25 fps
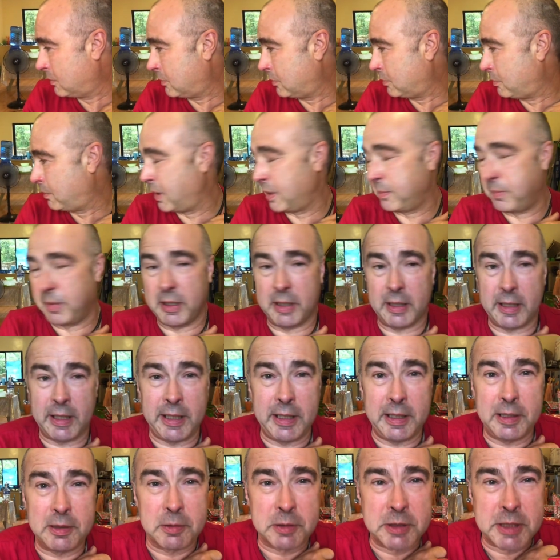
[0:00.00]
maybe
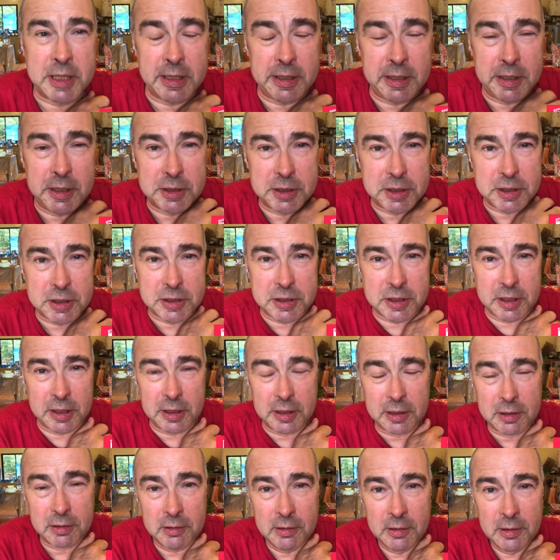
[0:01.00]
8 or 10 inches
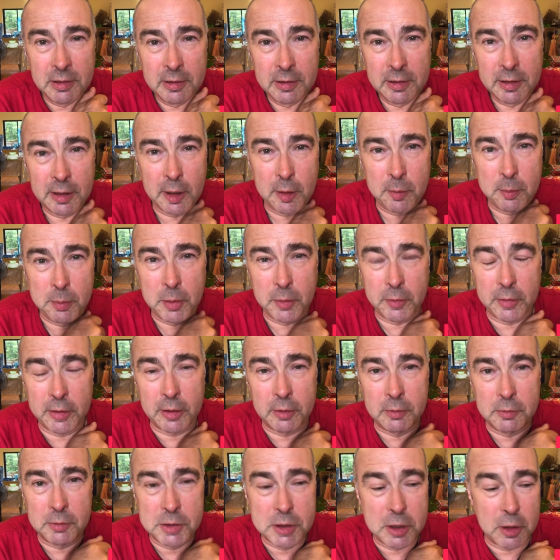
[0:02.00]
thick, and put that
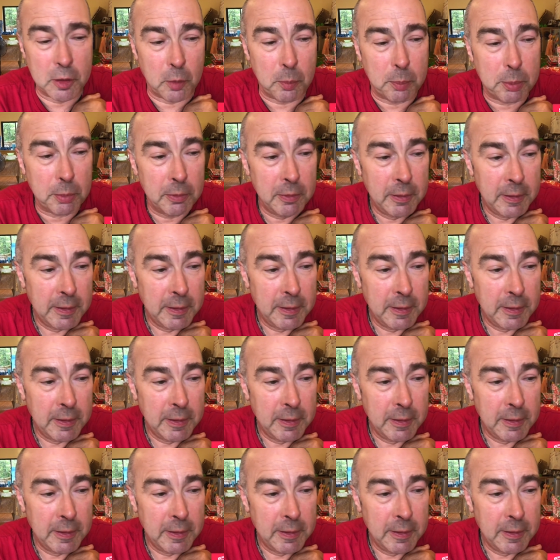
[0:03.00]
on top.